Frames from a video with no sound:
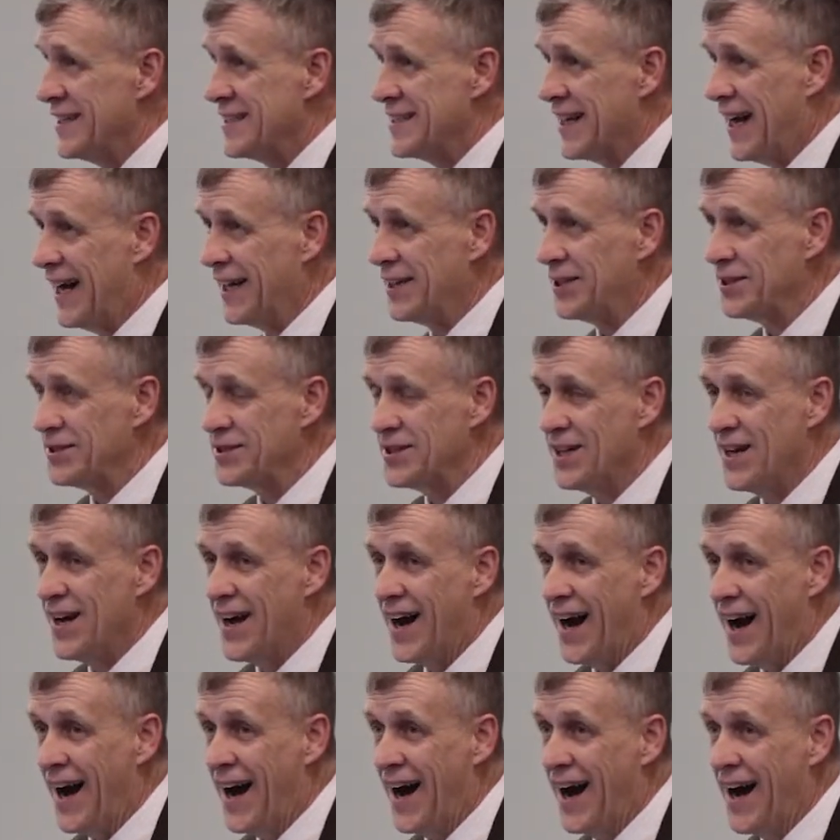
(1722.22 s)
entitled,
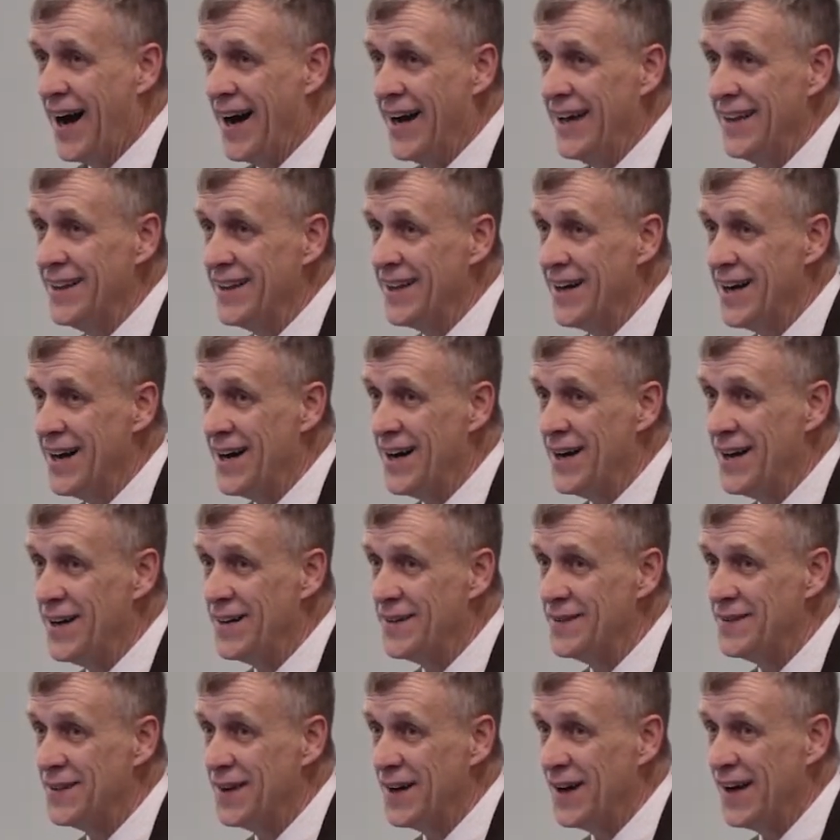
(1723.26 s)
I
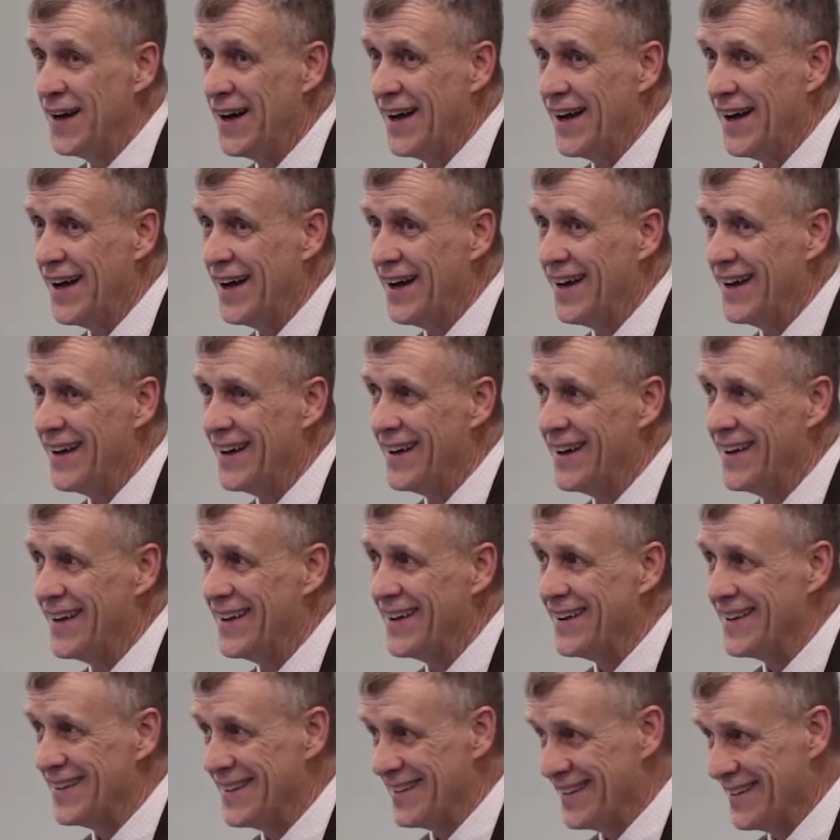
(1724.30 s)
Love
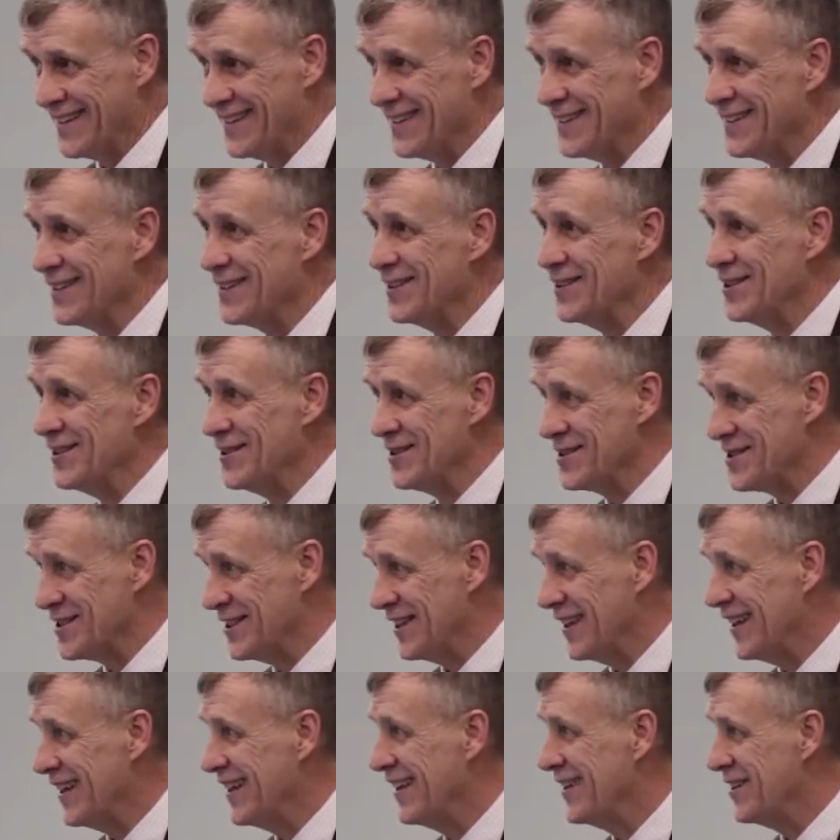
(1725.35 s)

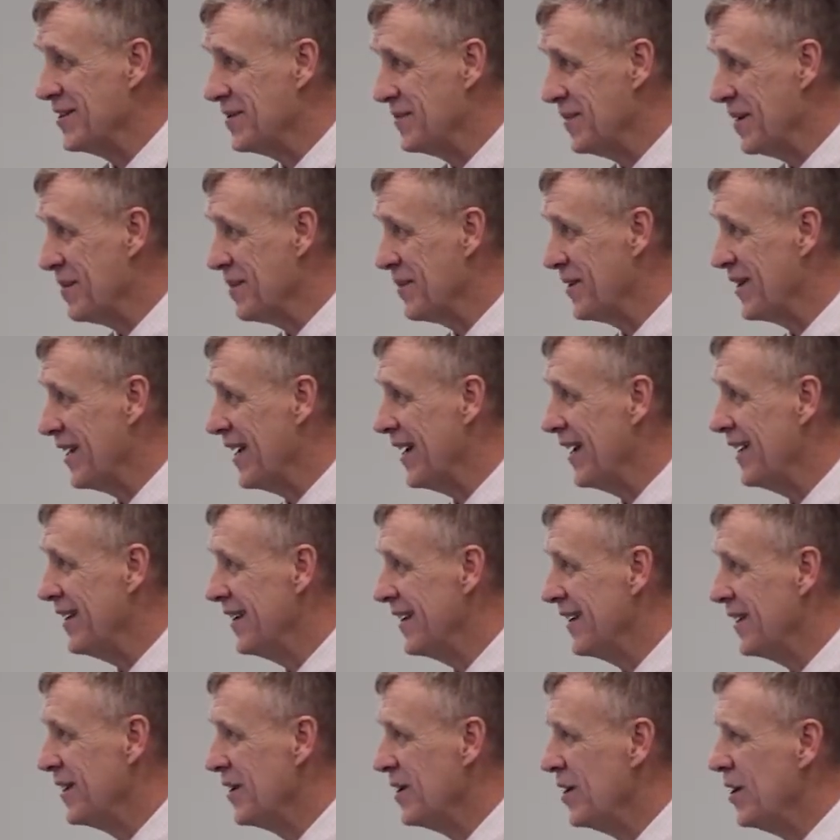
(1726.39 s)
Lucy. You remember
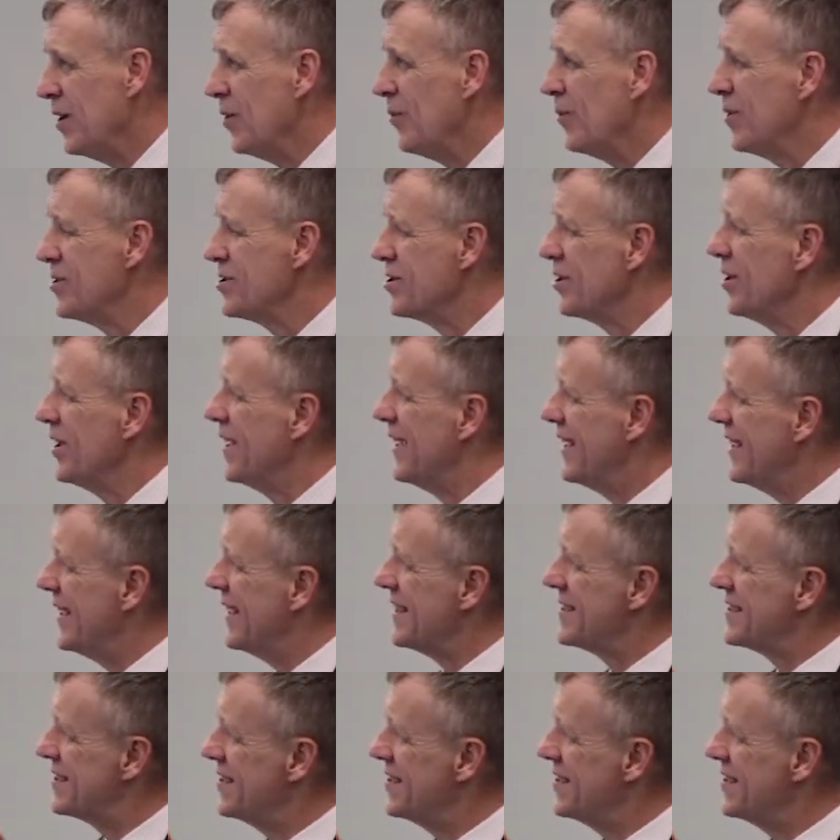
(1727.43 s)
that? Was there a